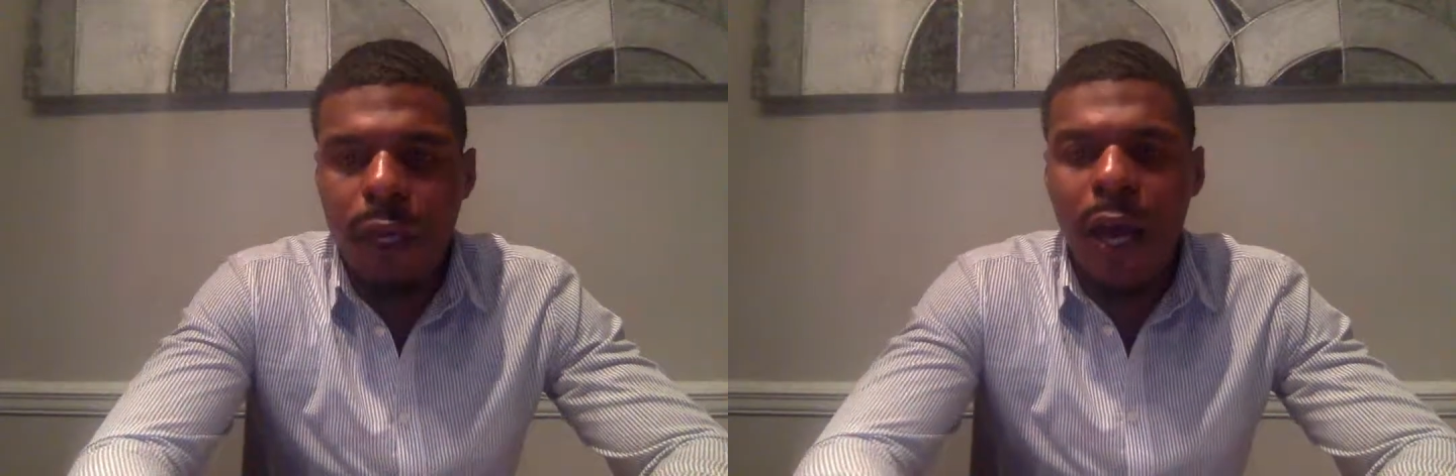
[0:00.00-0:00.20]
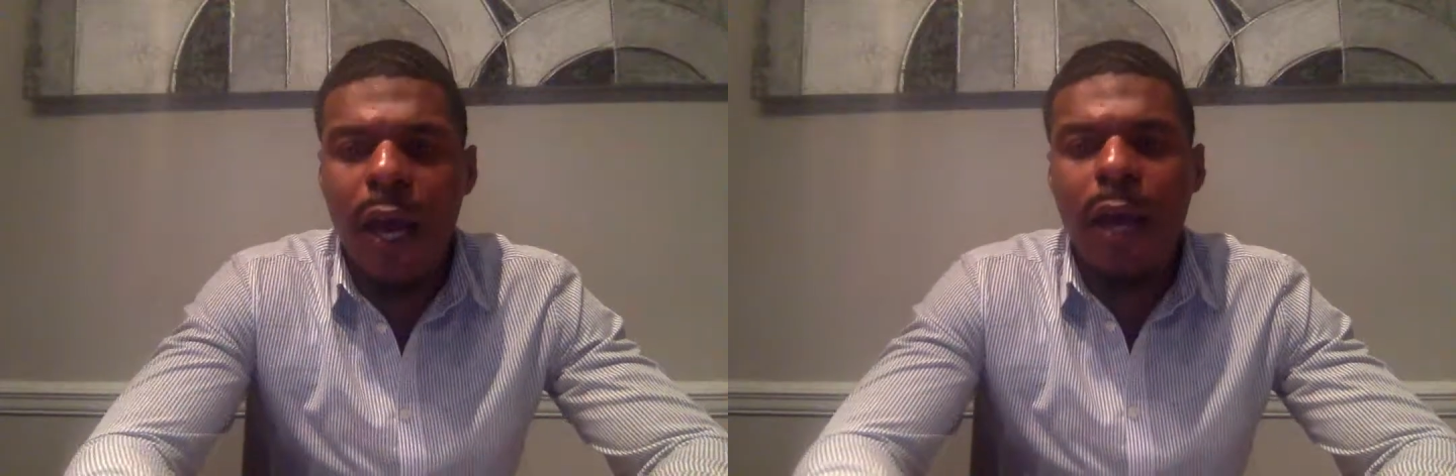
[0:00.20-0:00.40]

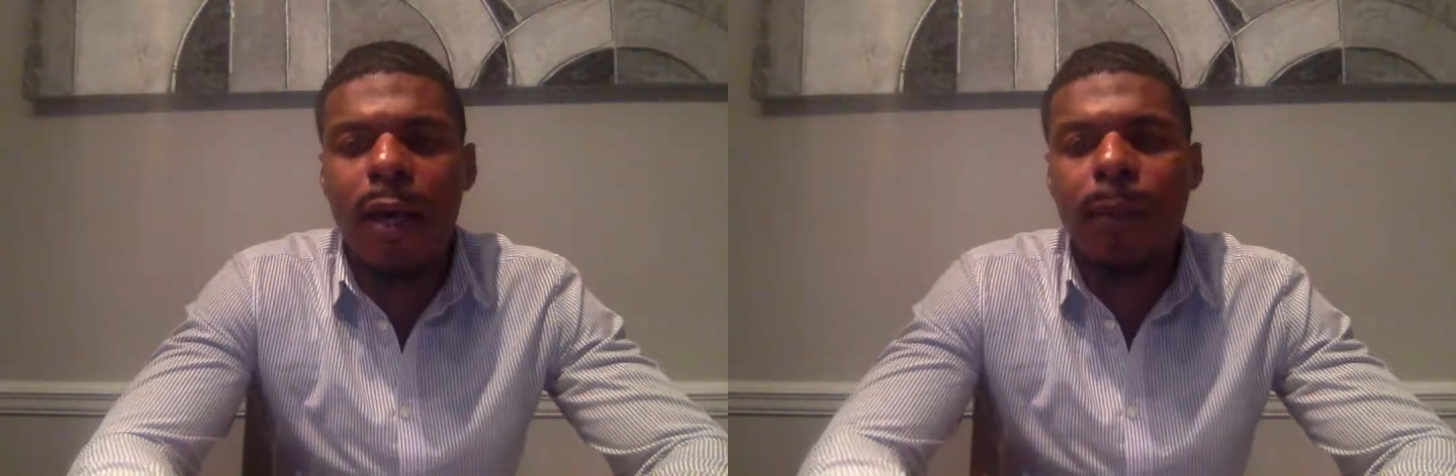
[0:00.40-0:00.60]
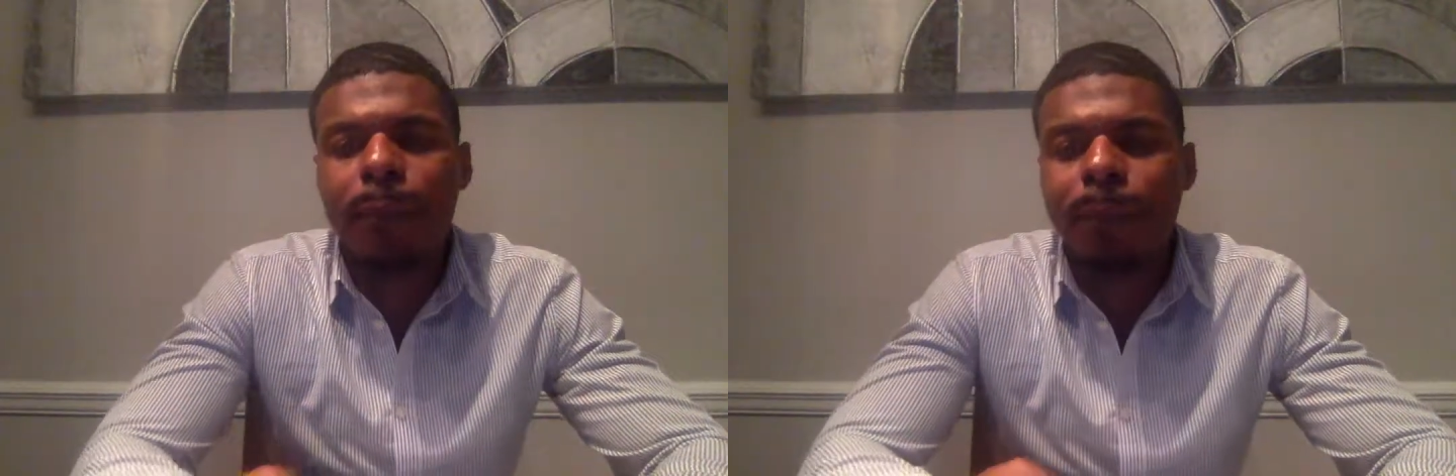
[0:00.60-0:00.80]

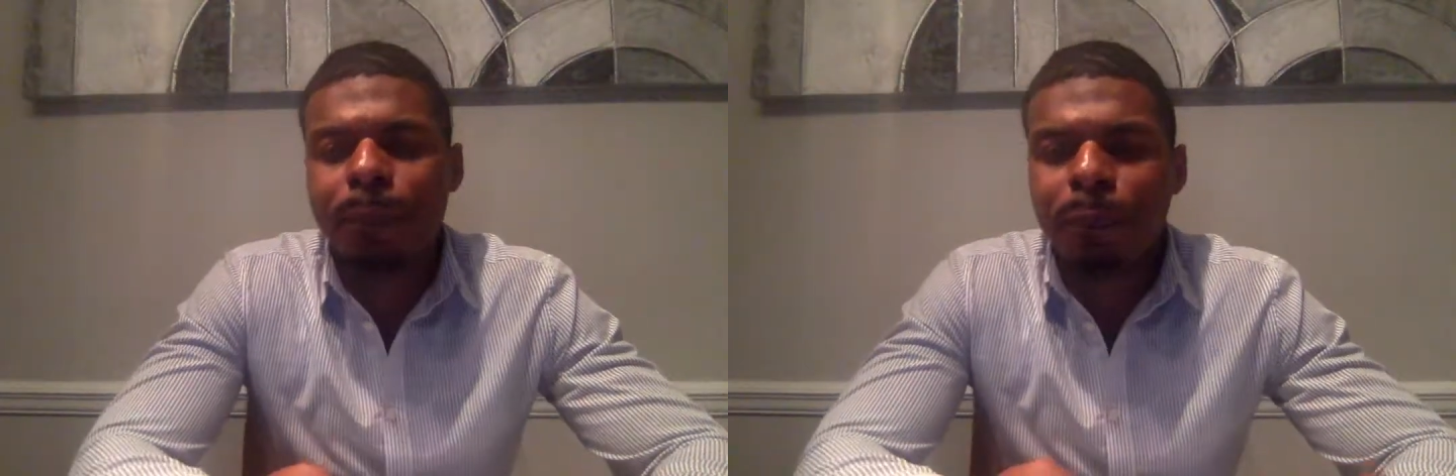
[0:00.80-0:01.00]
And